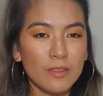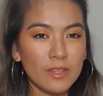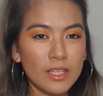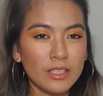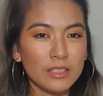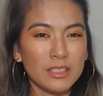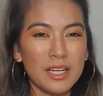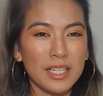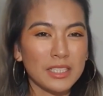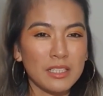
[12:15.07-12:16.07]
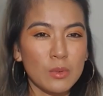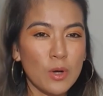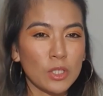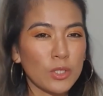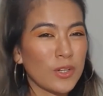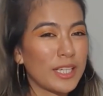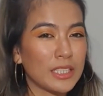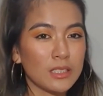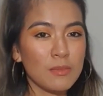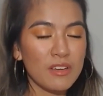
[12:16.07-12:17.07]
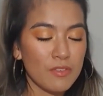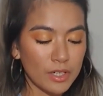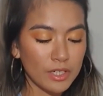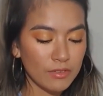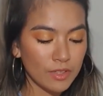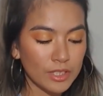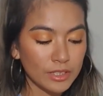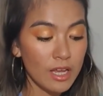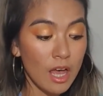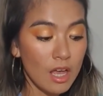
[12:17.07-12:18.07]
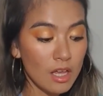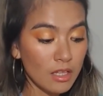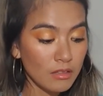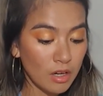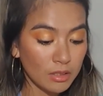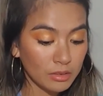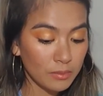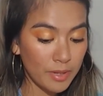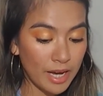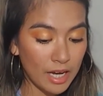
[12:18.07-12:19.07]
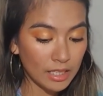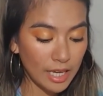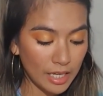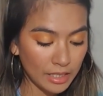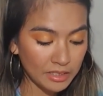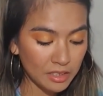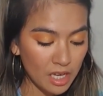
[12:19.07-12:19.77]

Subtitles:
thing is, like I said a while ago, it's my very first nylon bag, and